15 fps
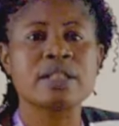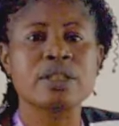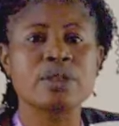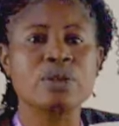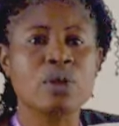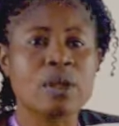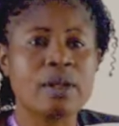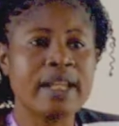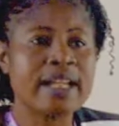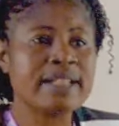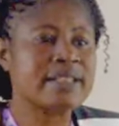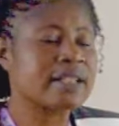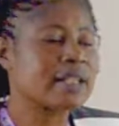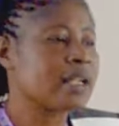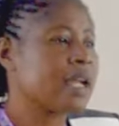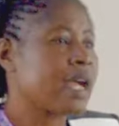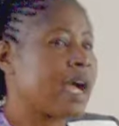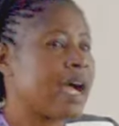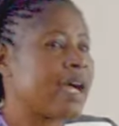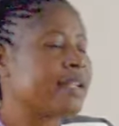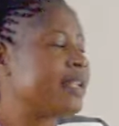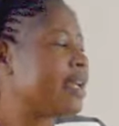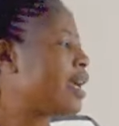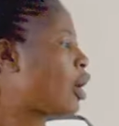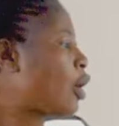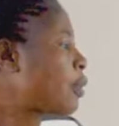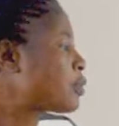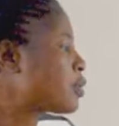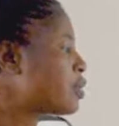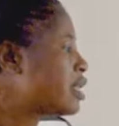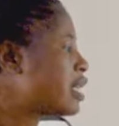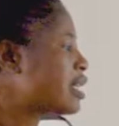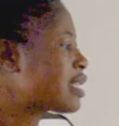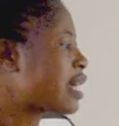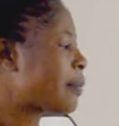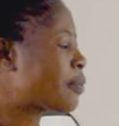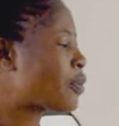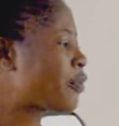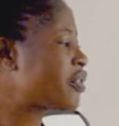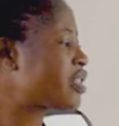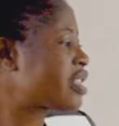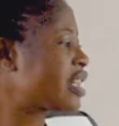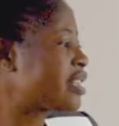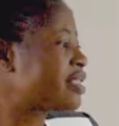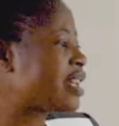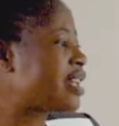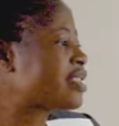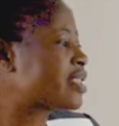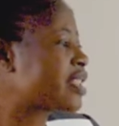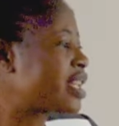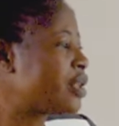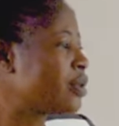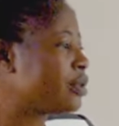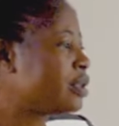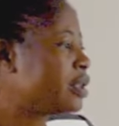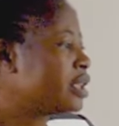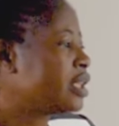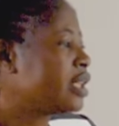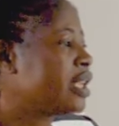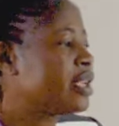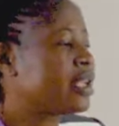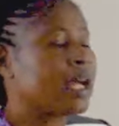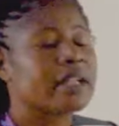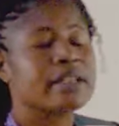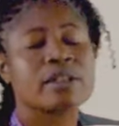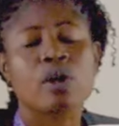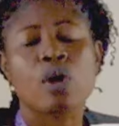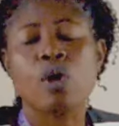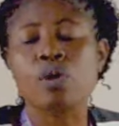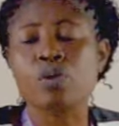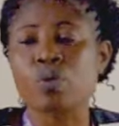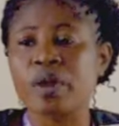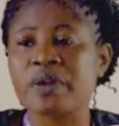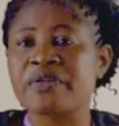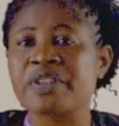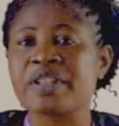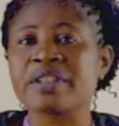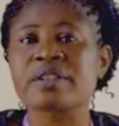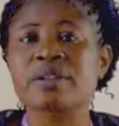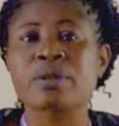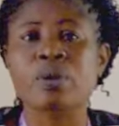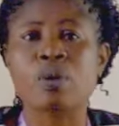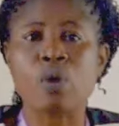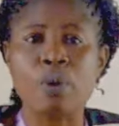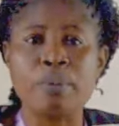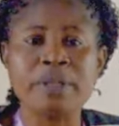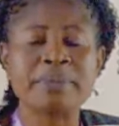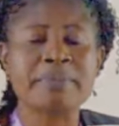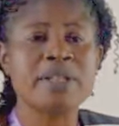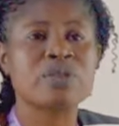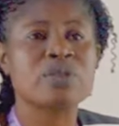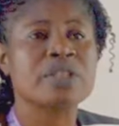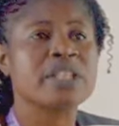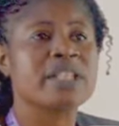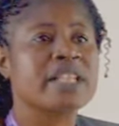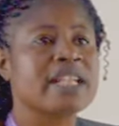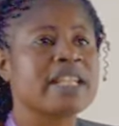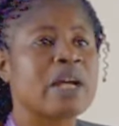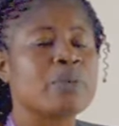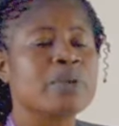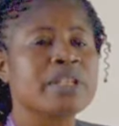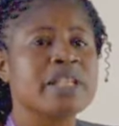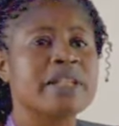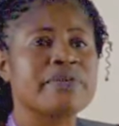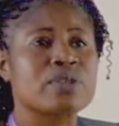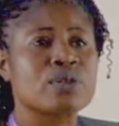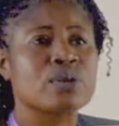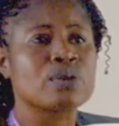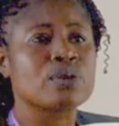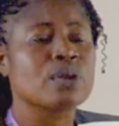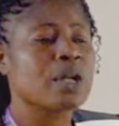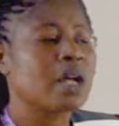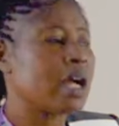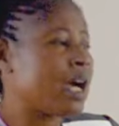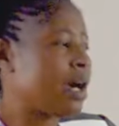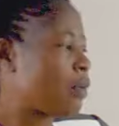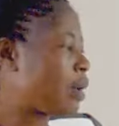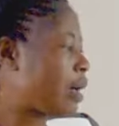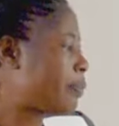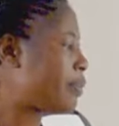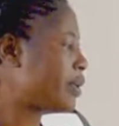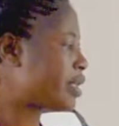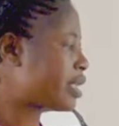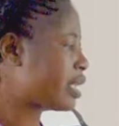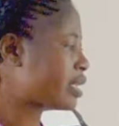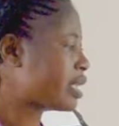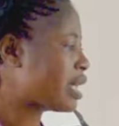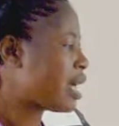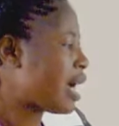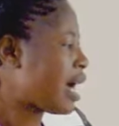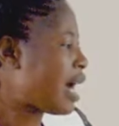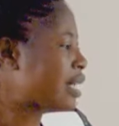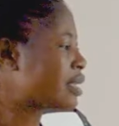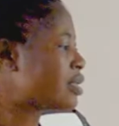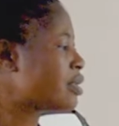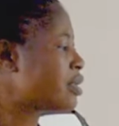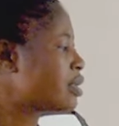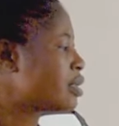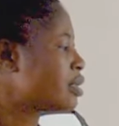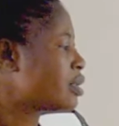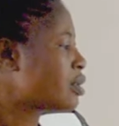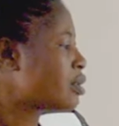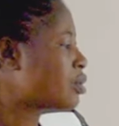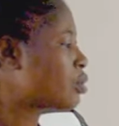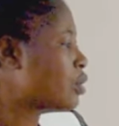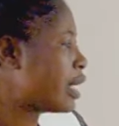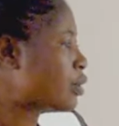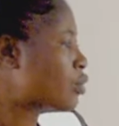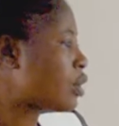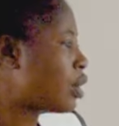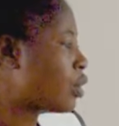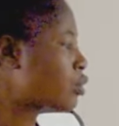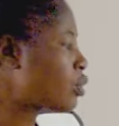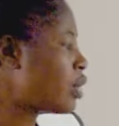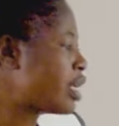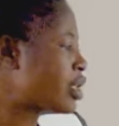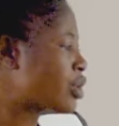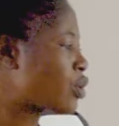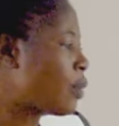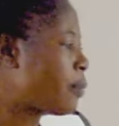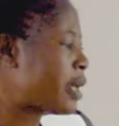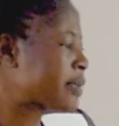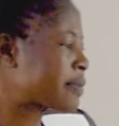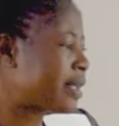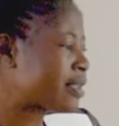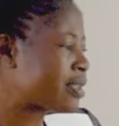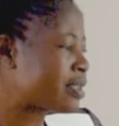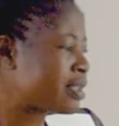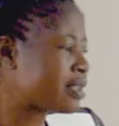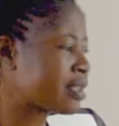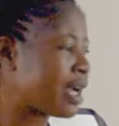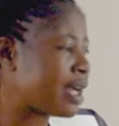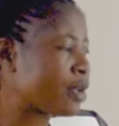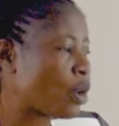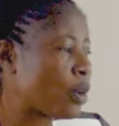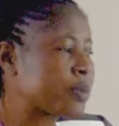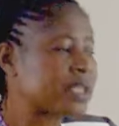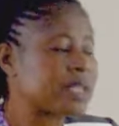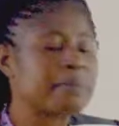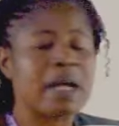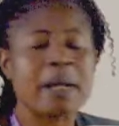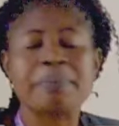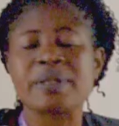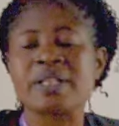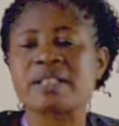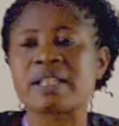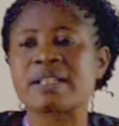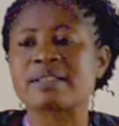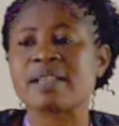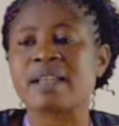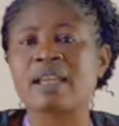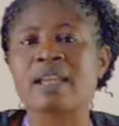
knowledge and up-to-date and proficient skill in an unwavering commitment to the care that we give to our patients, and to also ensure best practices and optimal patient